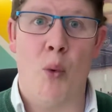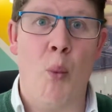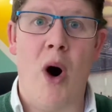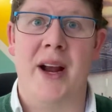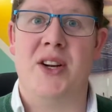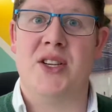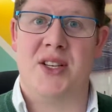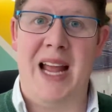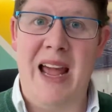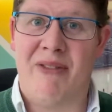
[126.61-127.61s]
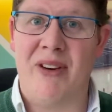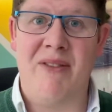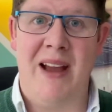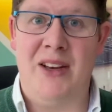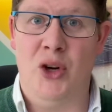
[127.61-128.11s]
Why doesn't every
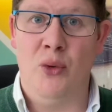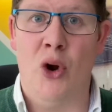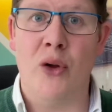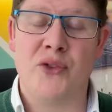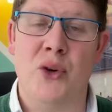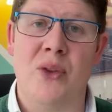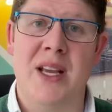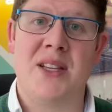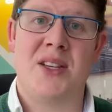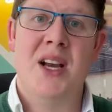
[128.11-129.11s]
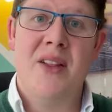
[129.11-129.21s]
venue not do this?